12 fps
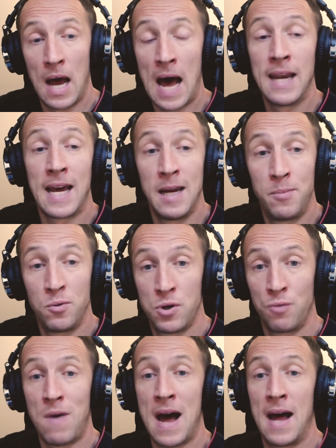unable
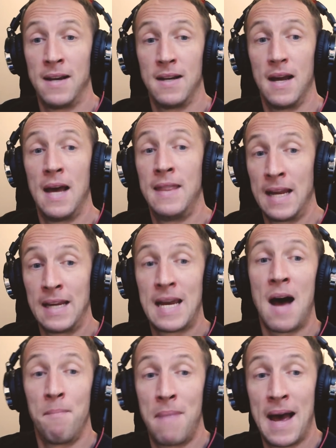to run, and then
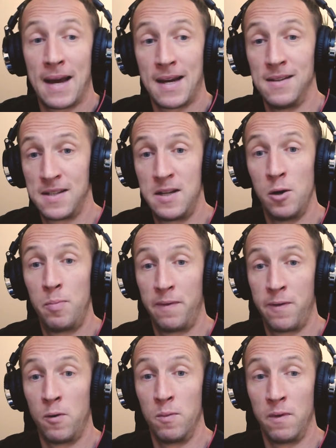come back and still
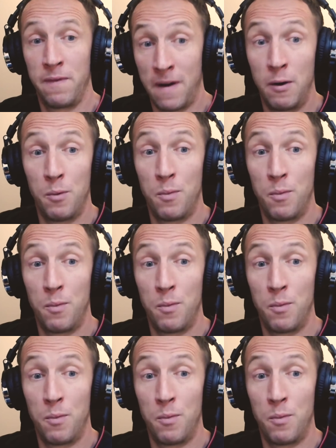performed very